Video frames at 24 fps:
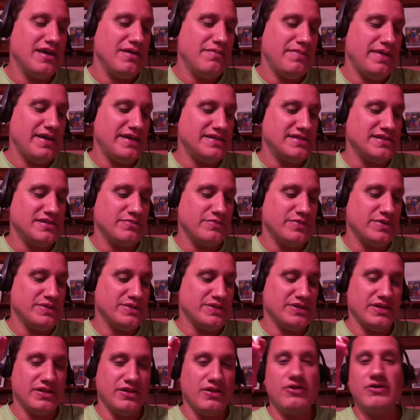Mason was
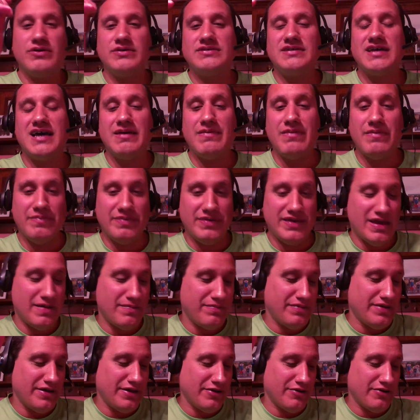a long-time
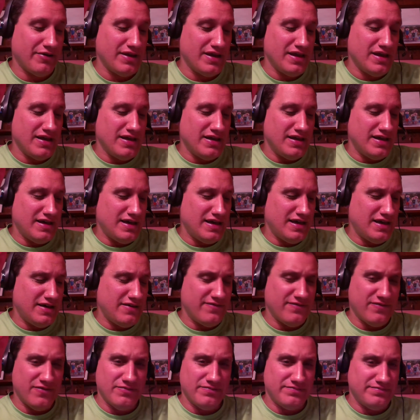NBA player
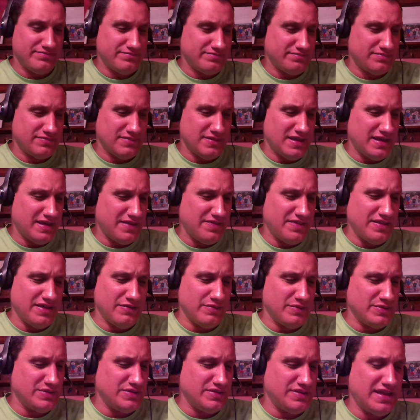from, I think it
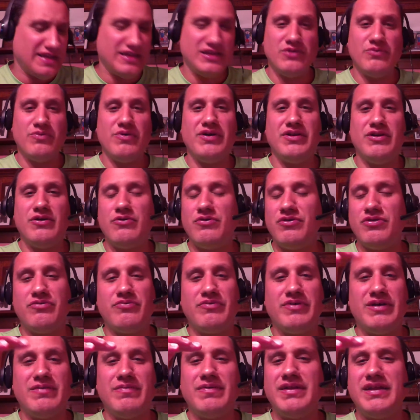was 91 to
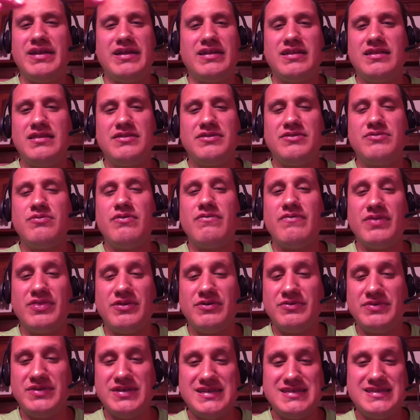03. Played 12 or
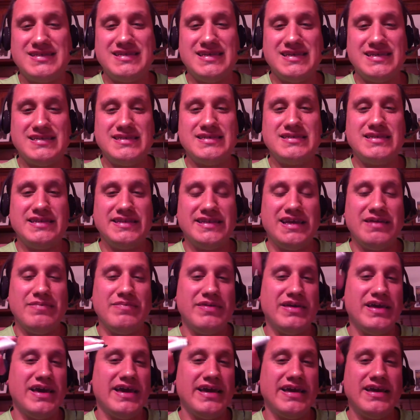13 seasons in the
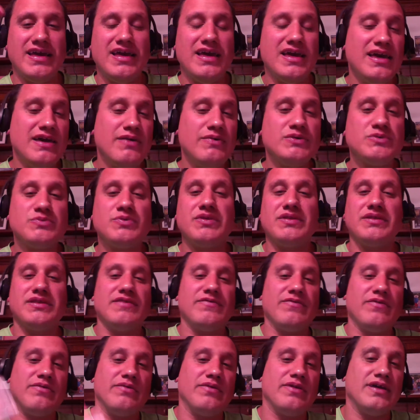NBA. He was with a
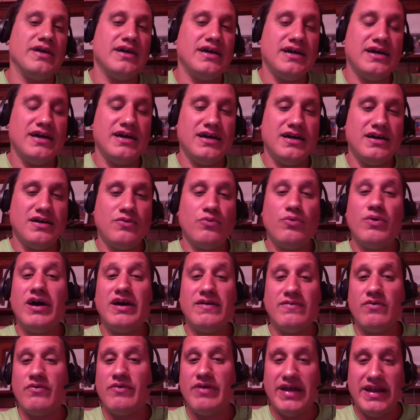different,
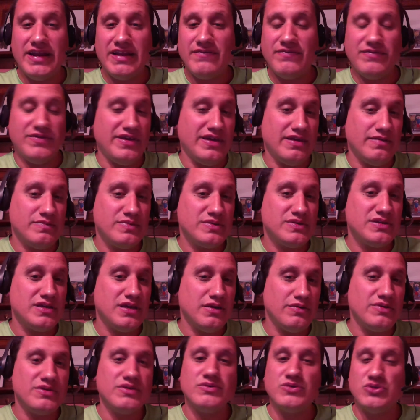wide variety of teams. He
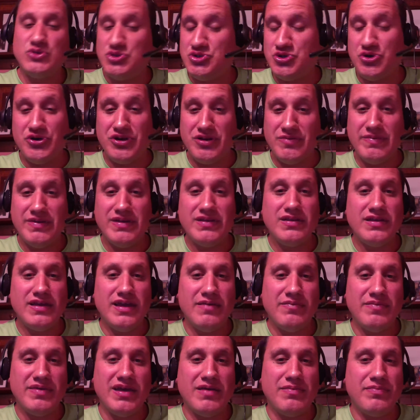was a journeyman
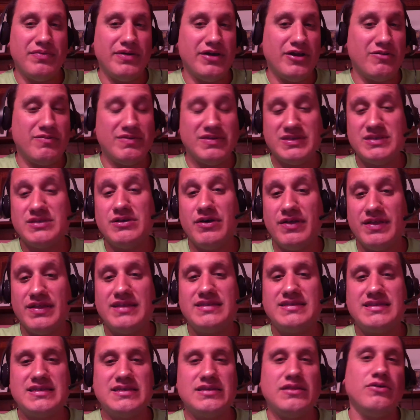NBA player, but still,
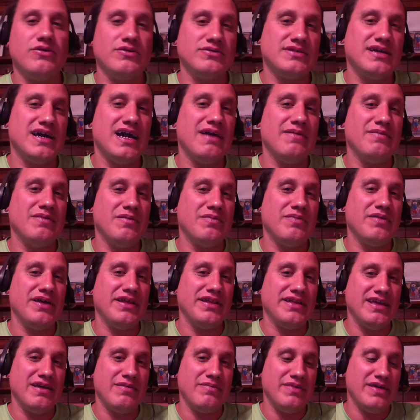it's a long time to play
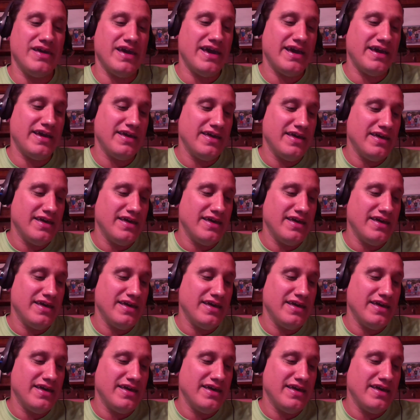in the NBA.